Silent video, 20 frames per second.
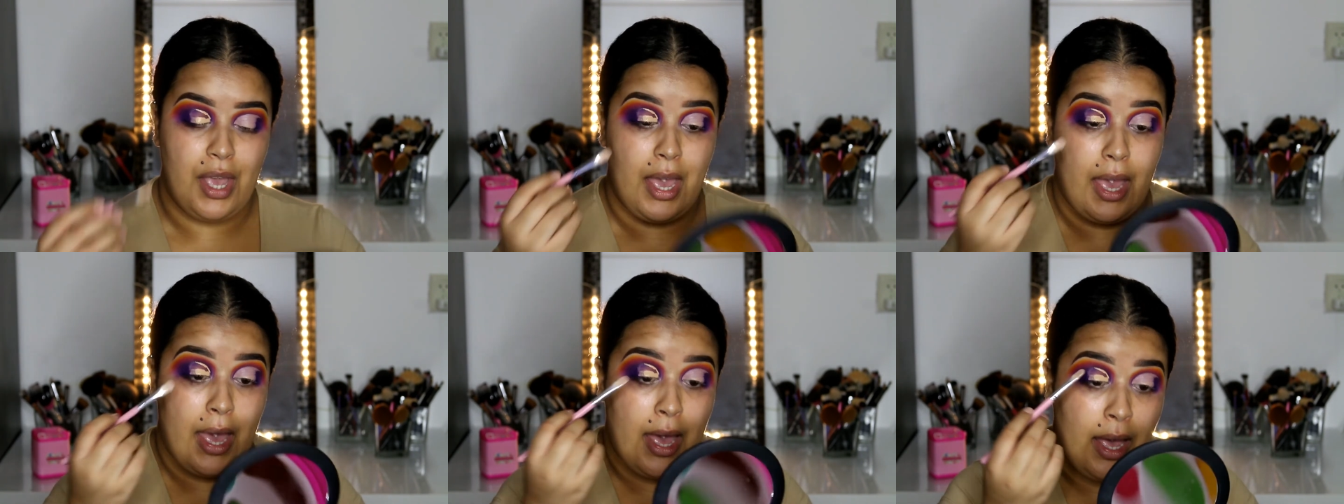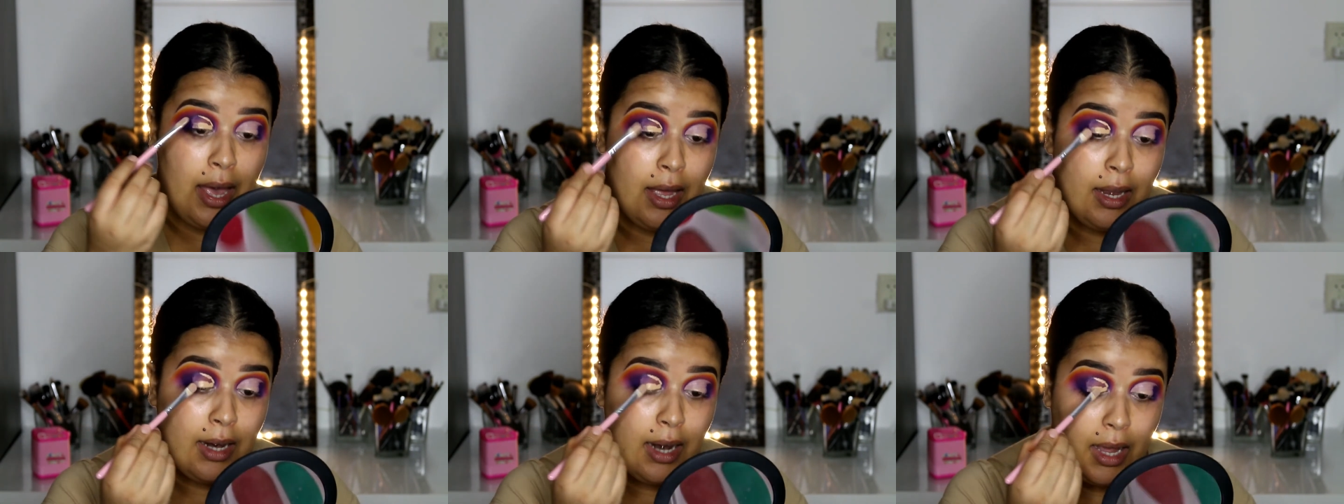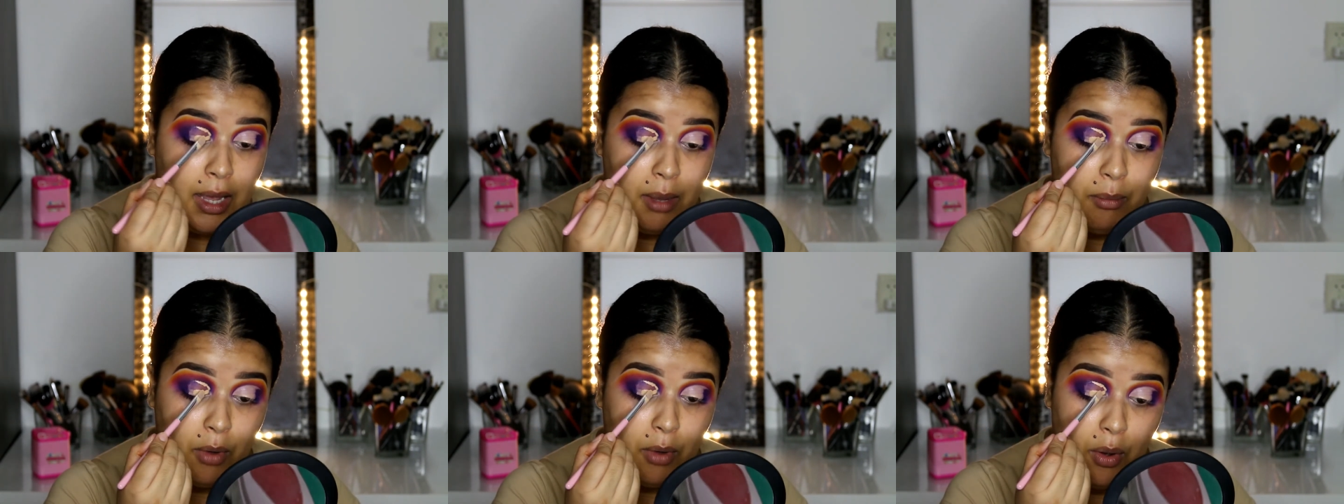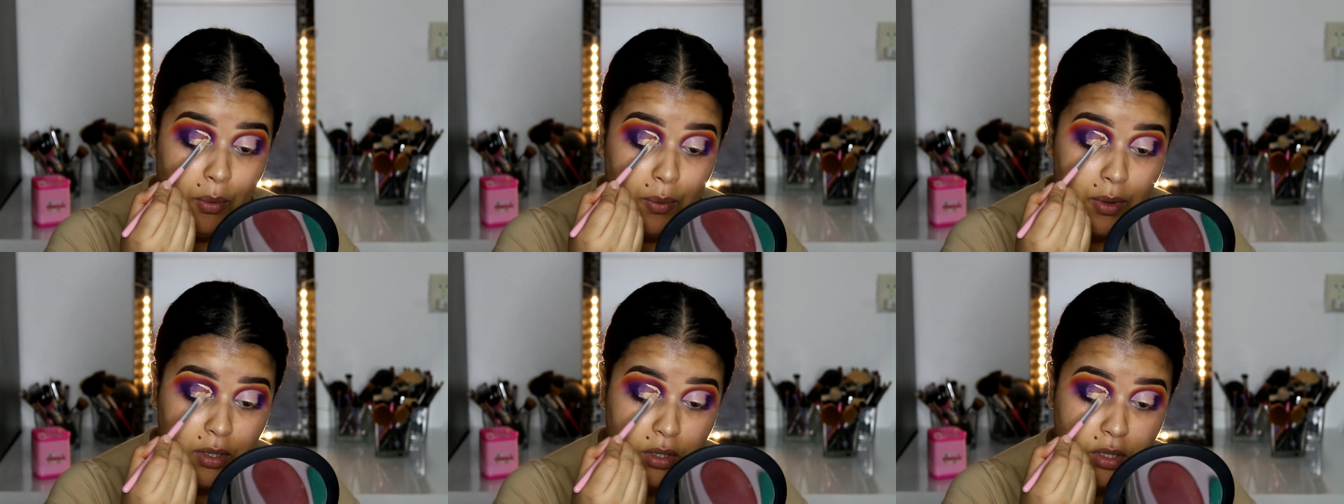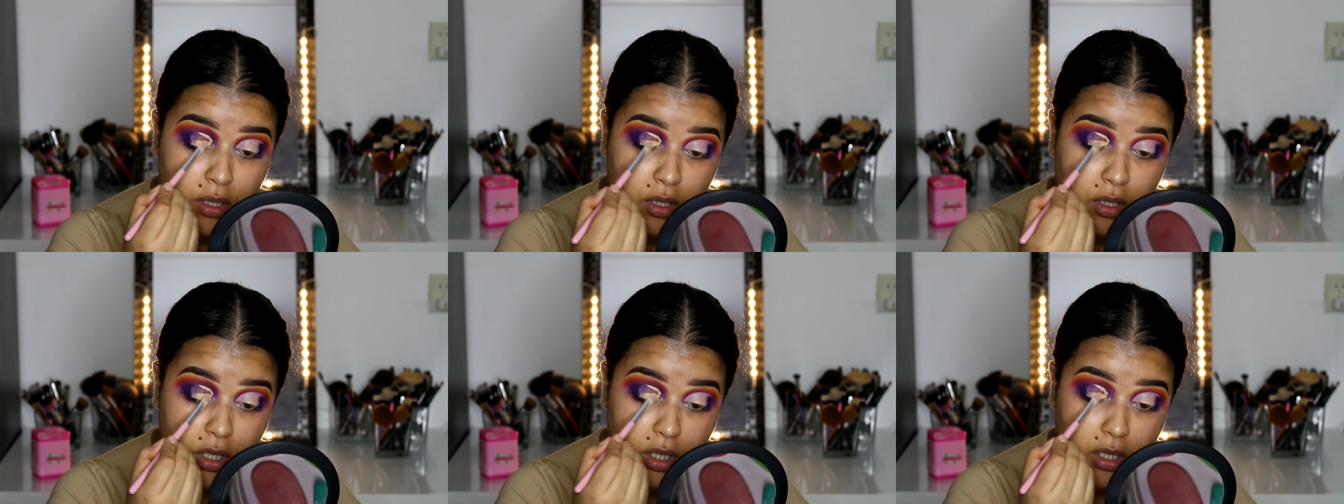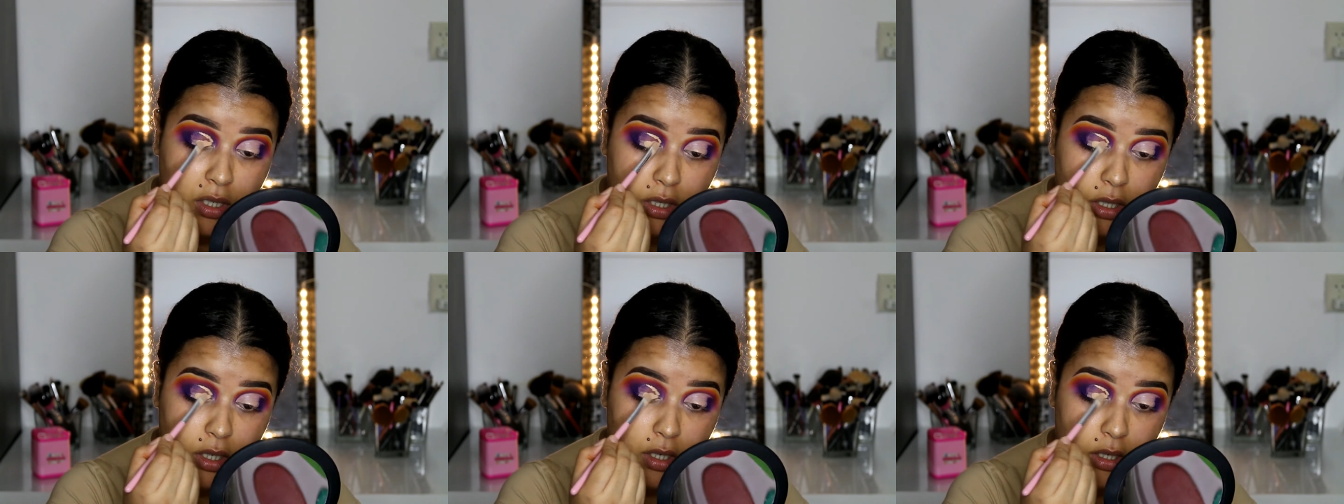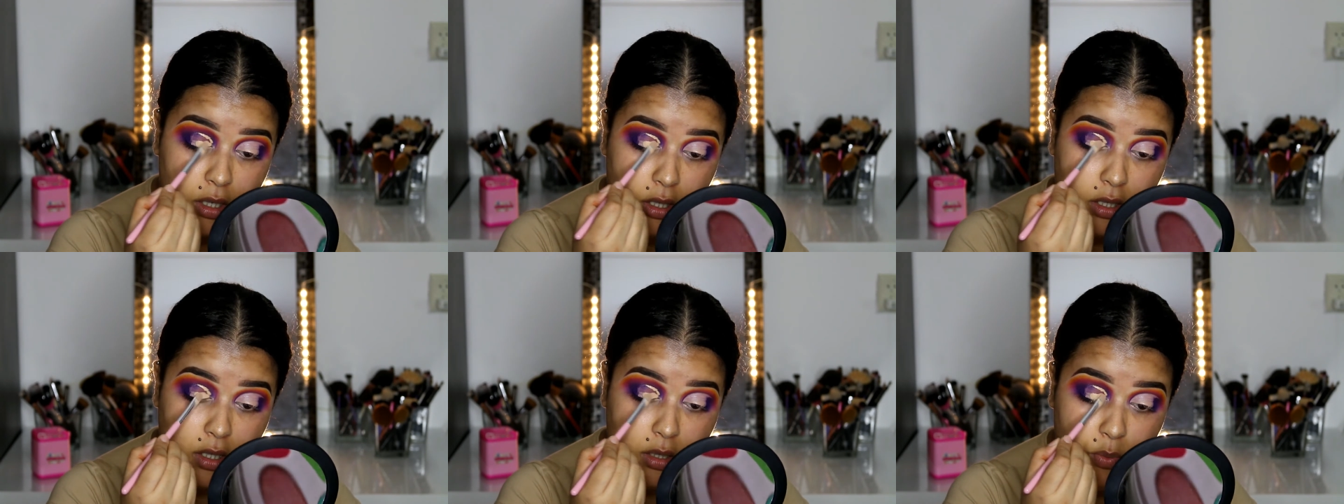and I am going to just
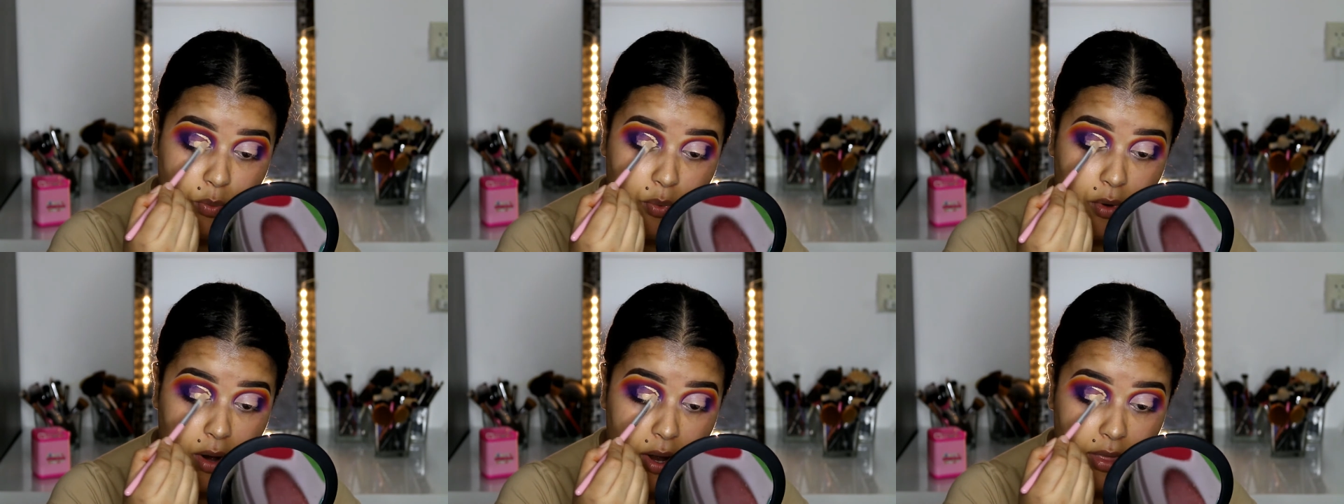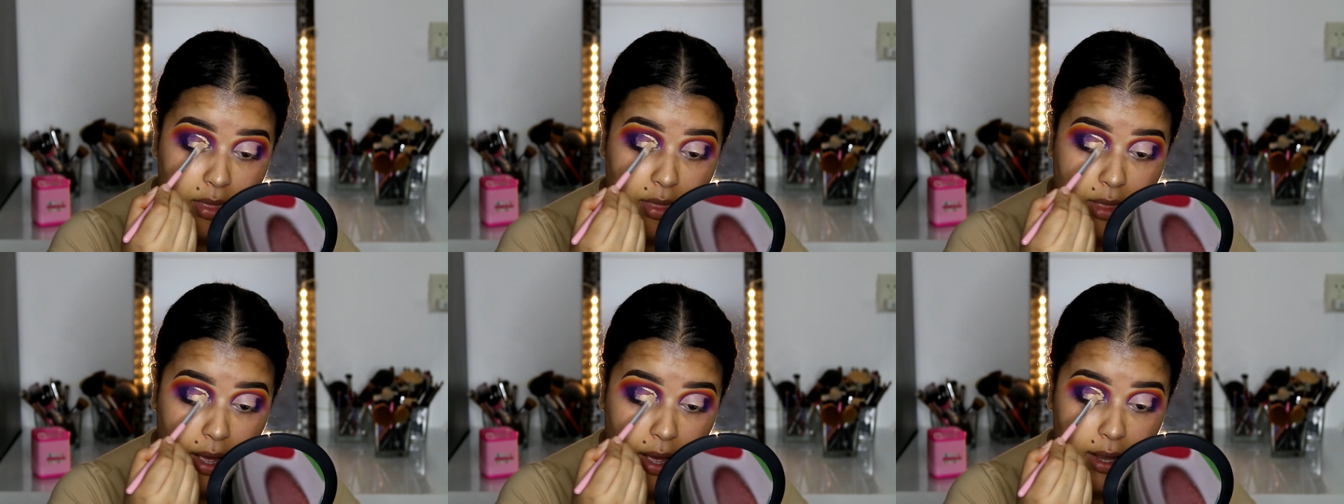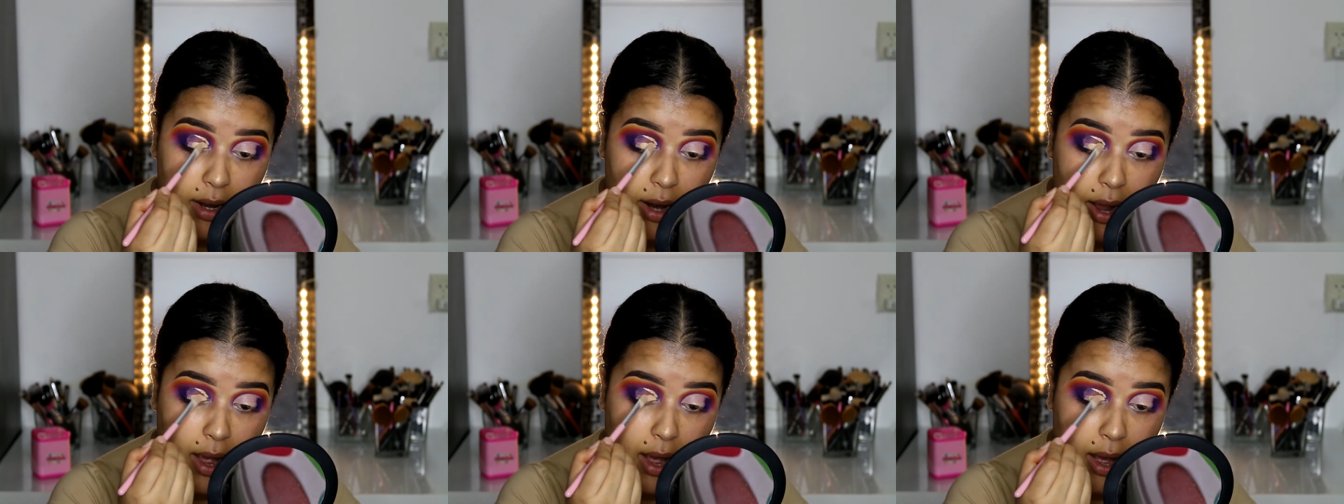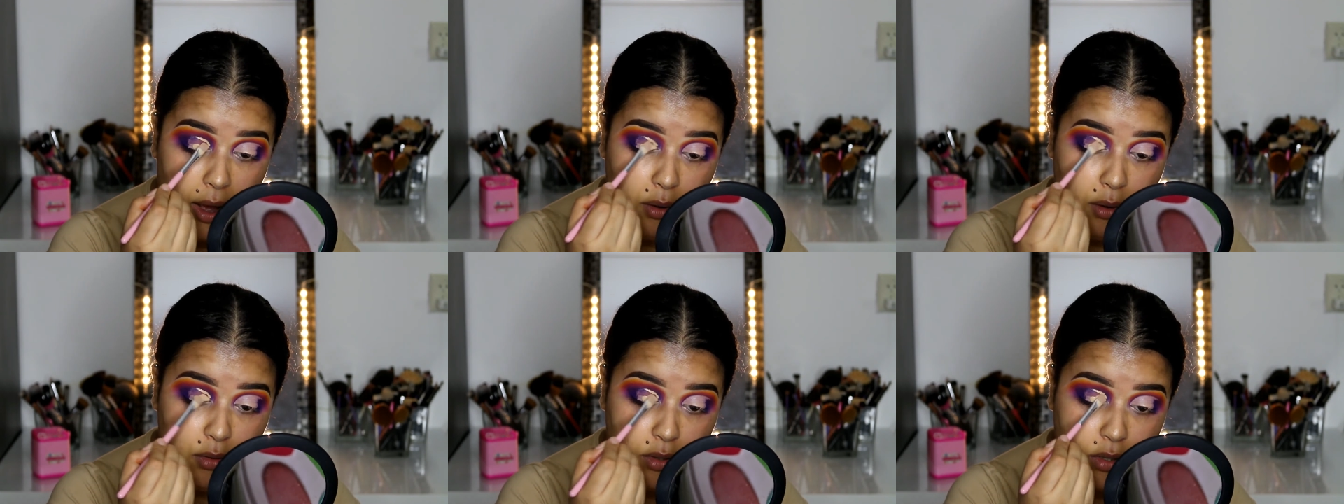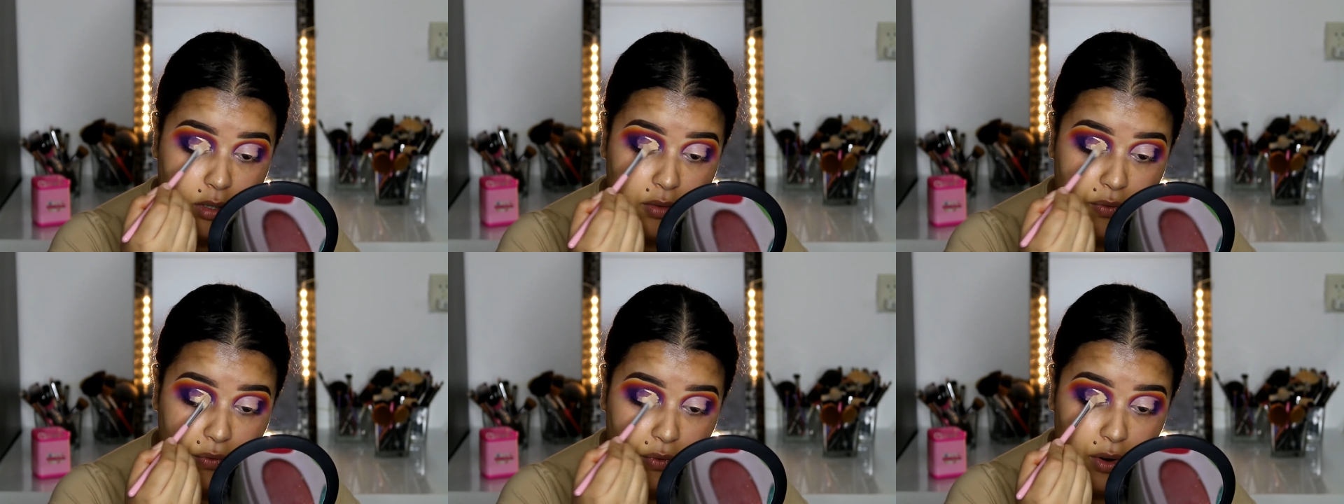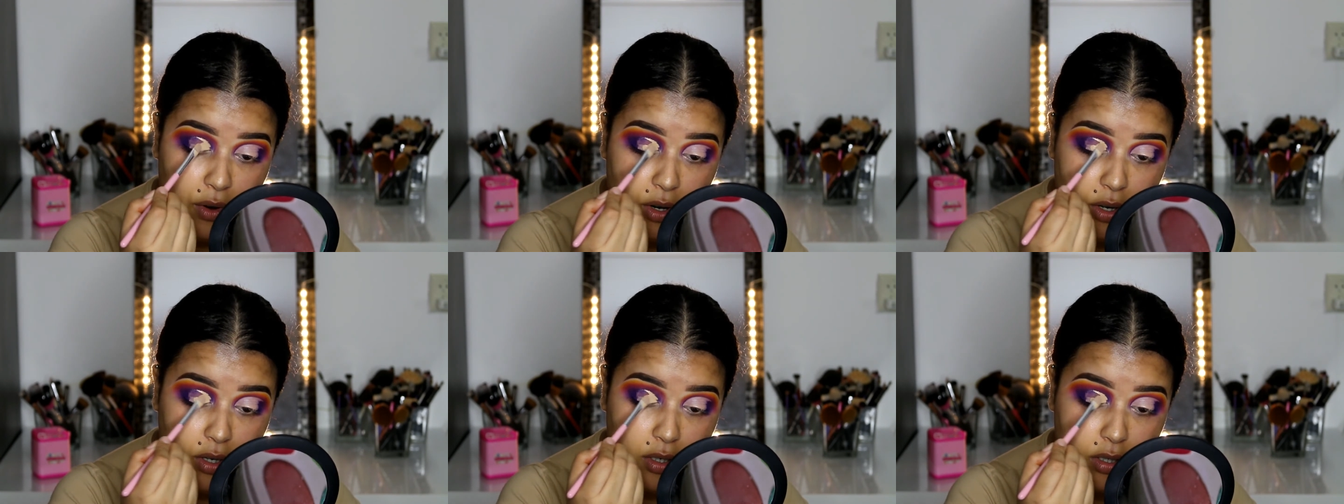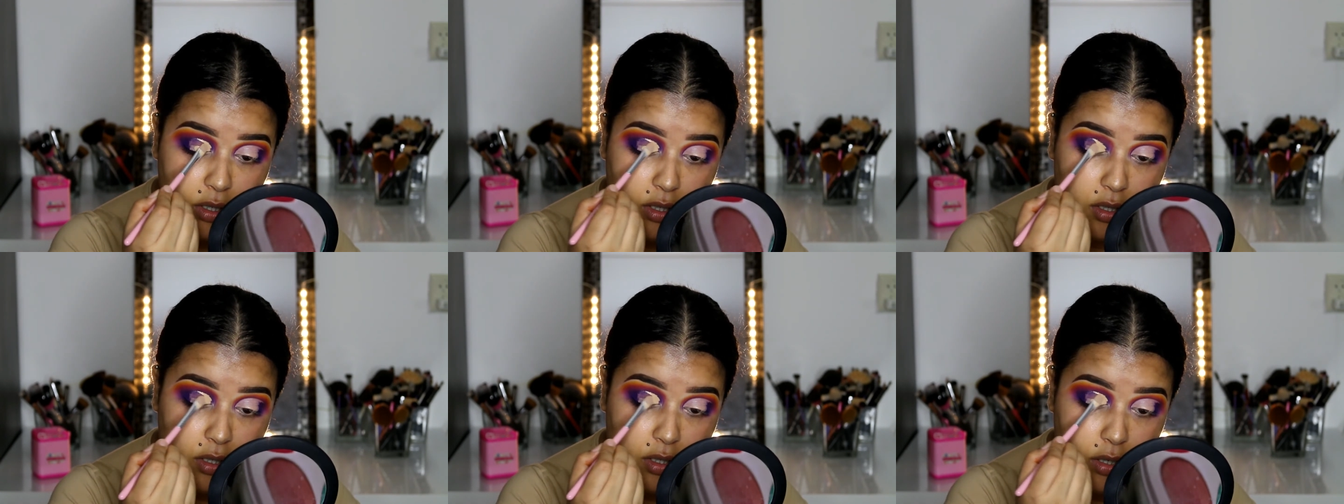spread that out
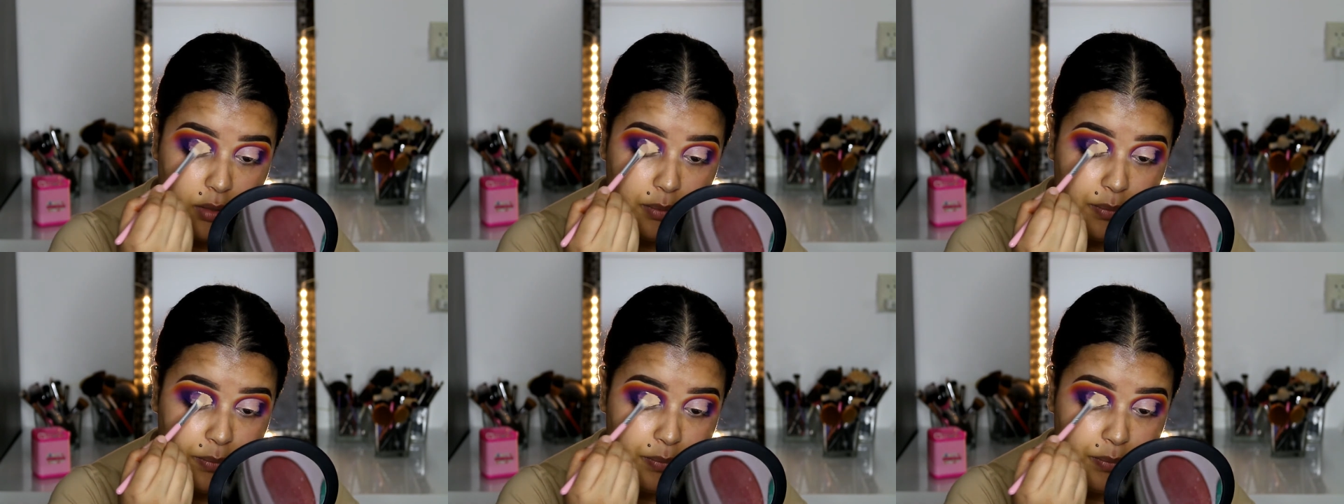first.